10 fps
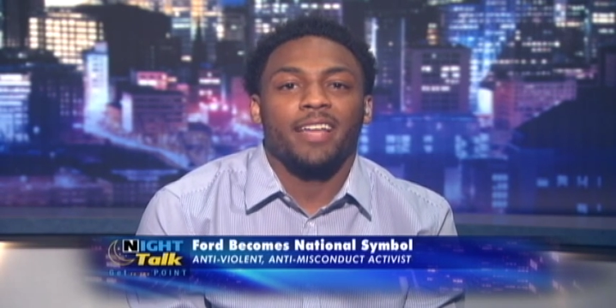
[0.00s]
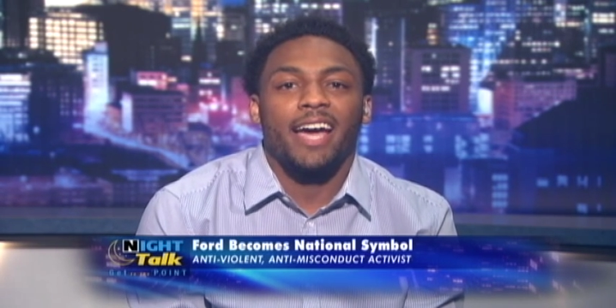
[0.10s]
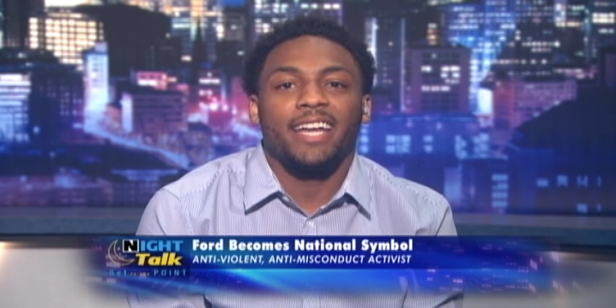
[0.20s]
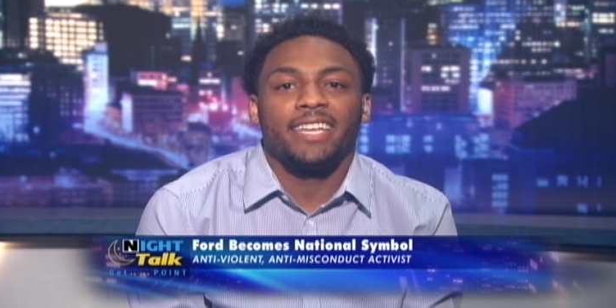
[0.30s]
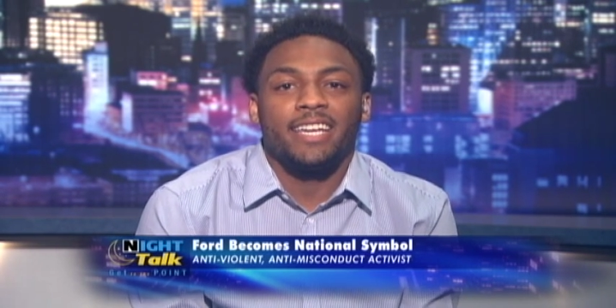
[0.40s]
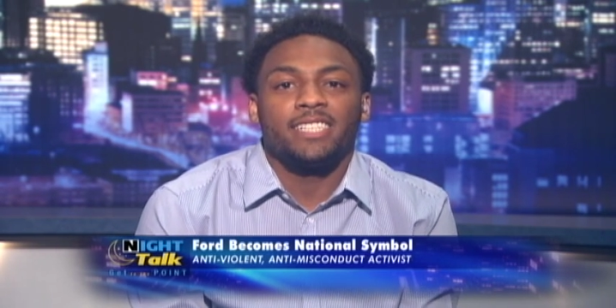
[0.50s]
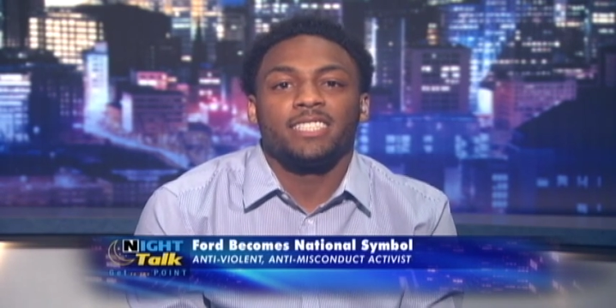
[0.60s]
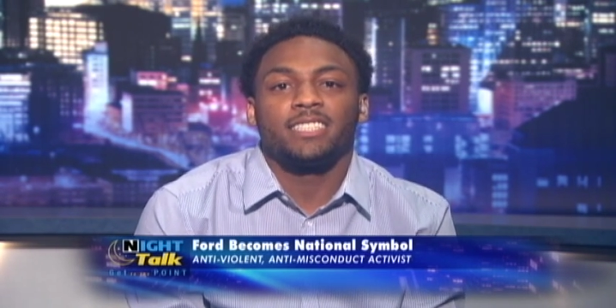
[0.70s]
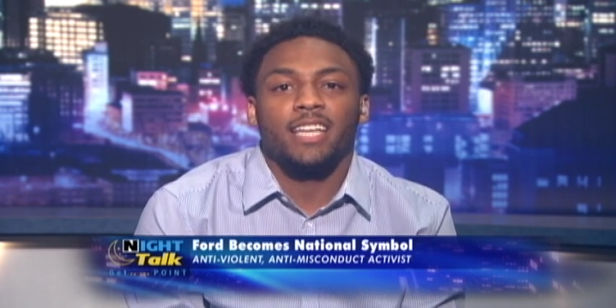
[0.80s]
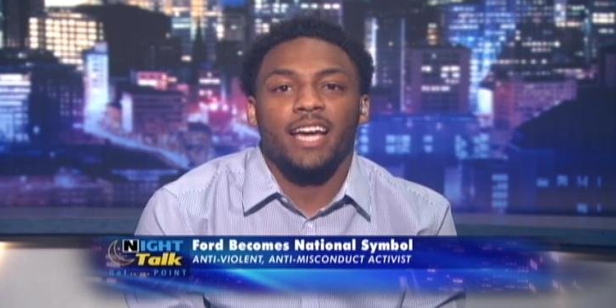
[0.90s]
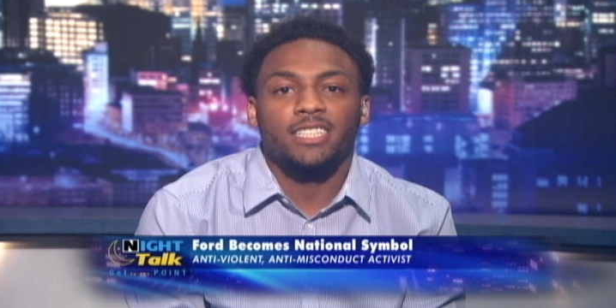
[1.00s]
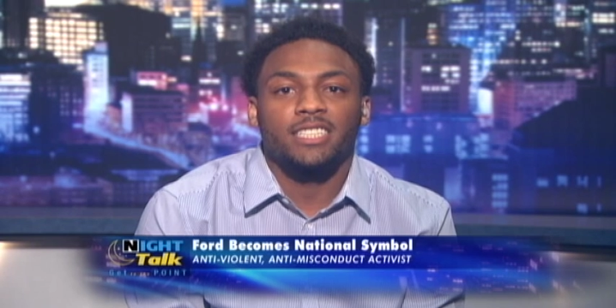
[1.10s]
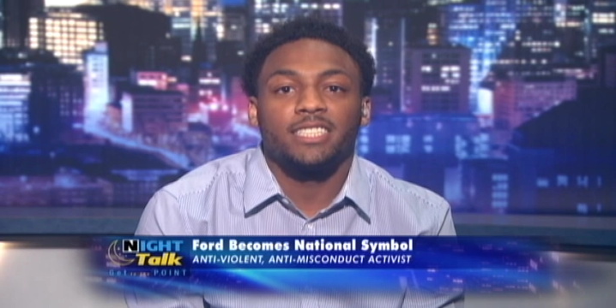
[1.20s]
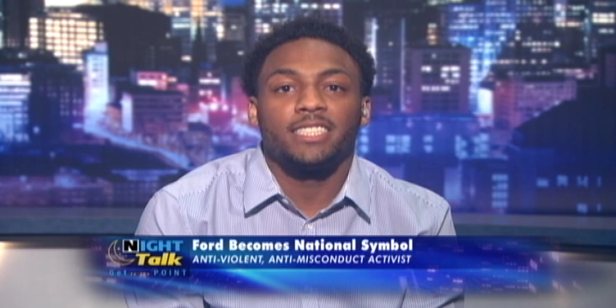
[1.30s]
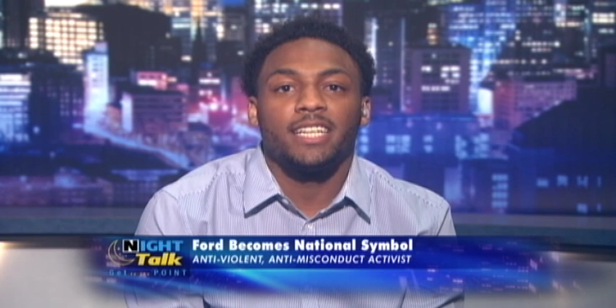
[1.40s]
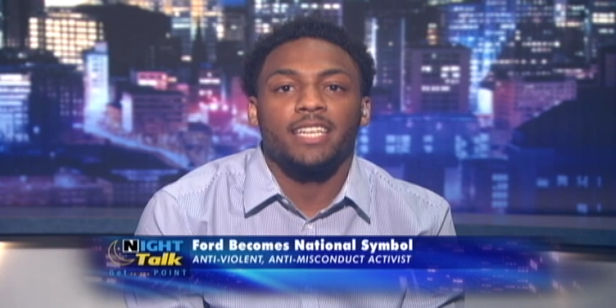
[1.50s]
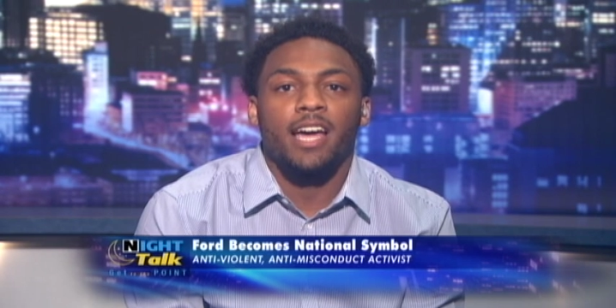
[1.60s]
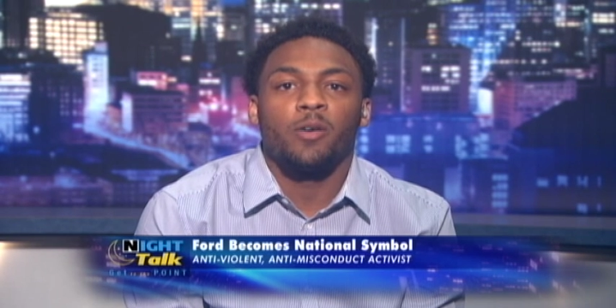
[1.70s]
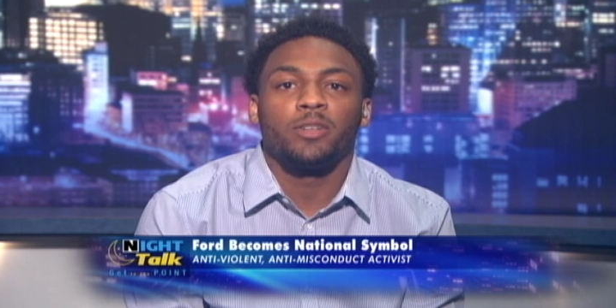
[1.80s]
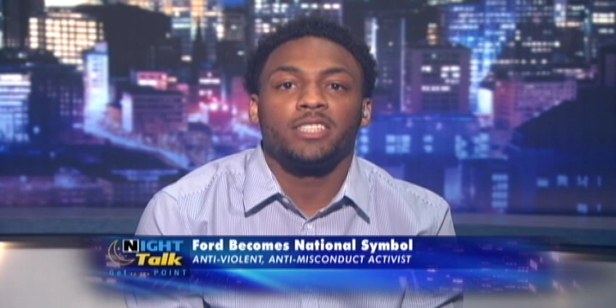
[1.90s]
ideas is to actually sit
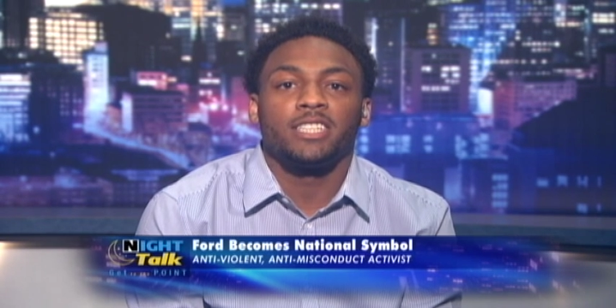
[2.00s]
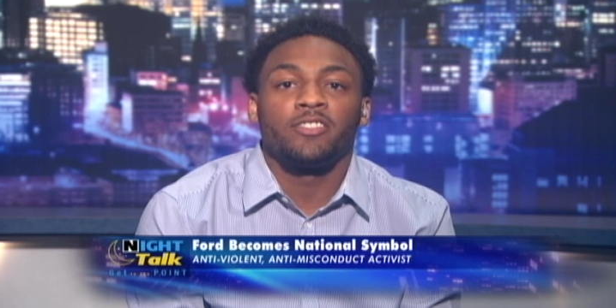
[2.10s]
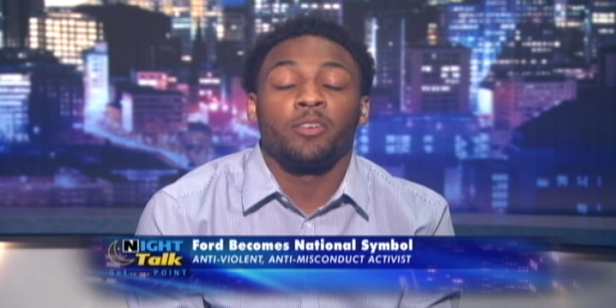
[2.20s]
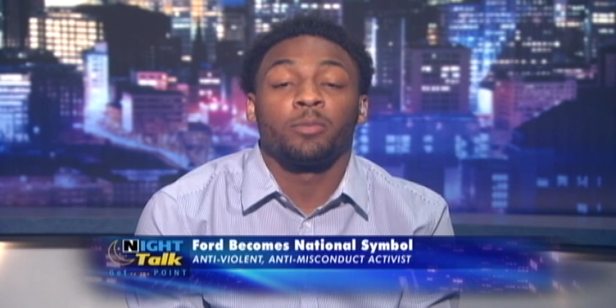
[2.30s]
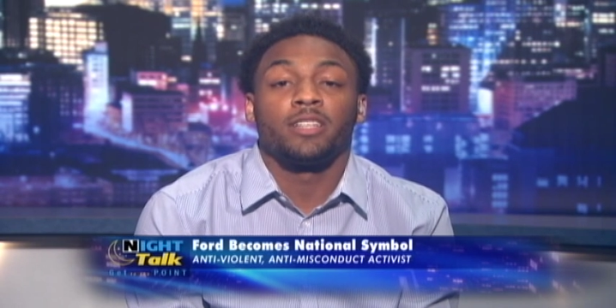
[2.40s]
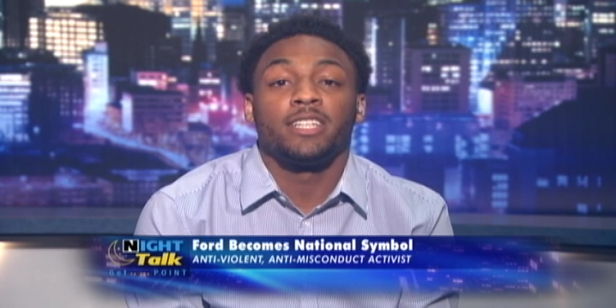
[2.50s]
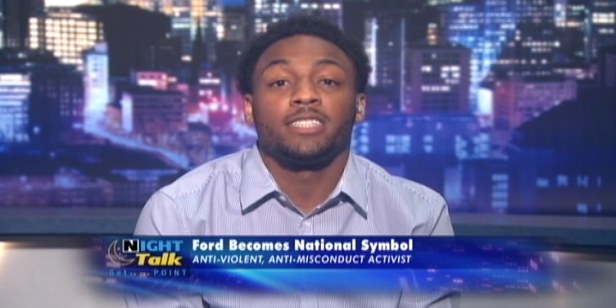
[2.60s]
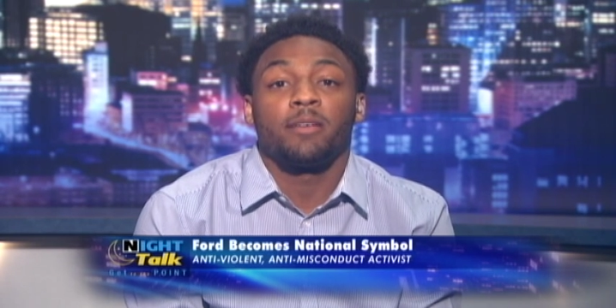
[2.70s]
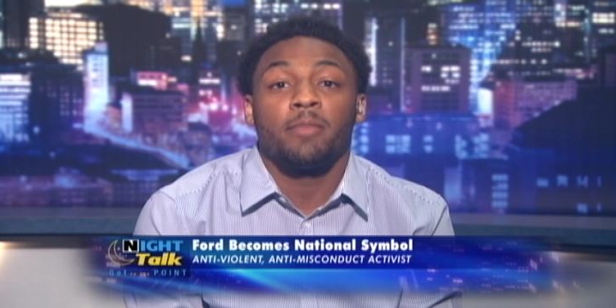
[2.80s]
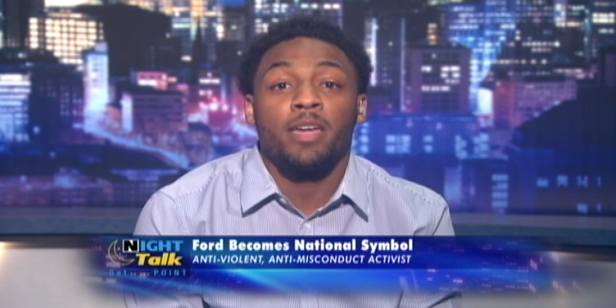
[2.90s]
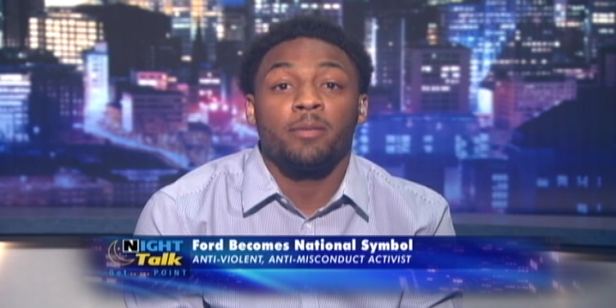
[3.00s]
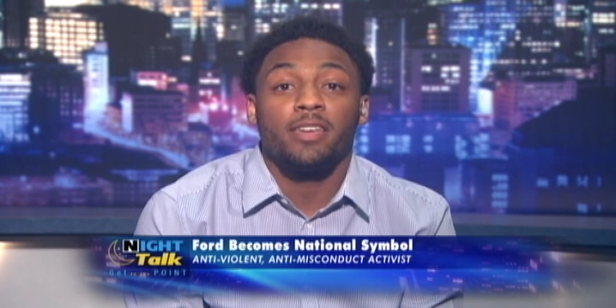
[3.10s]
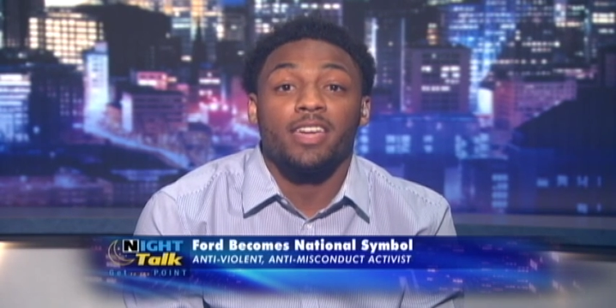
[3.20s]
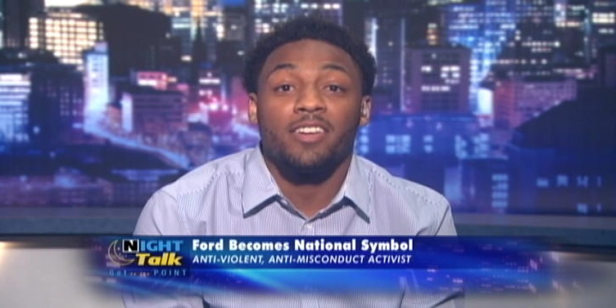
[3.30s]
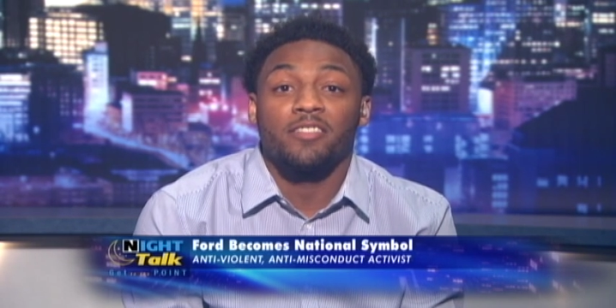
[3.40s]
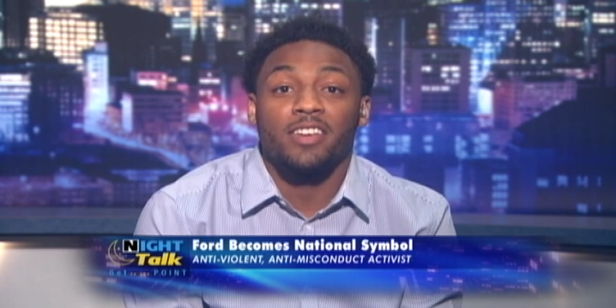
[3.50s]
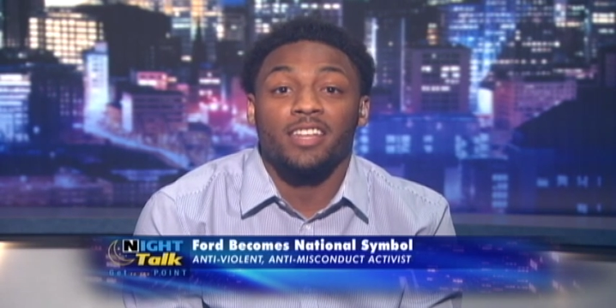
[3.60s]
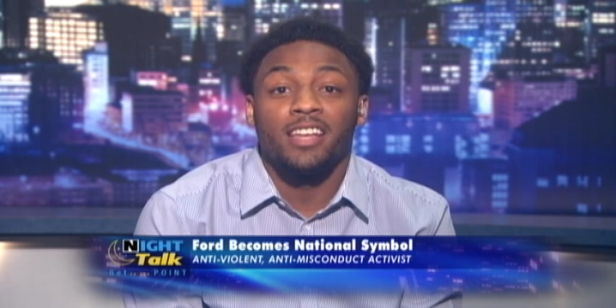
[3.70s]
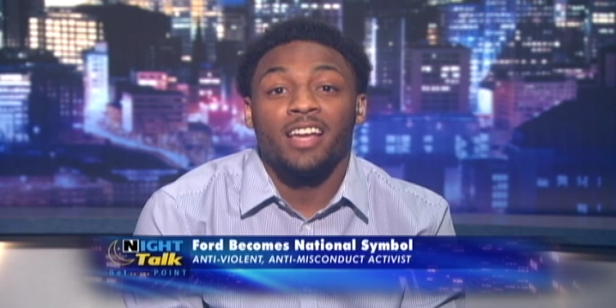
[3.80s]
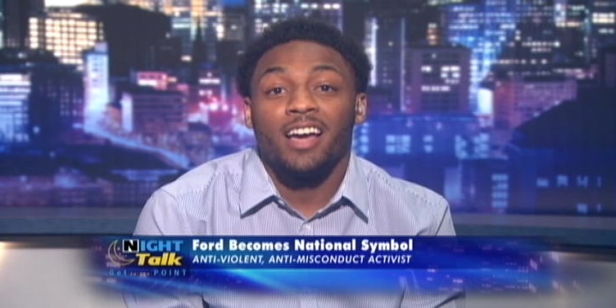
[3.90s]
down with the chief of police and maybe even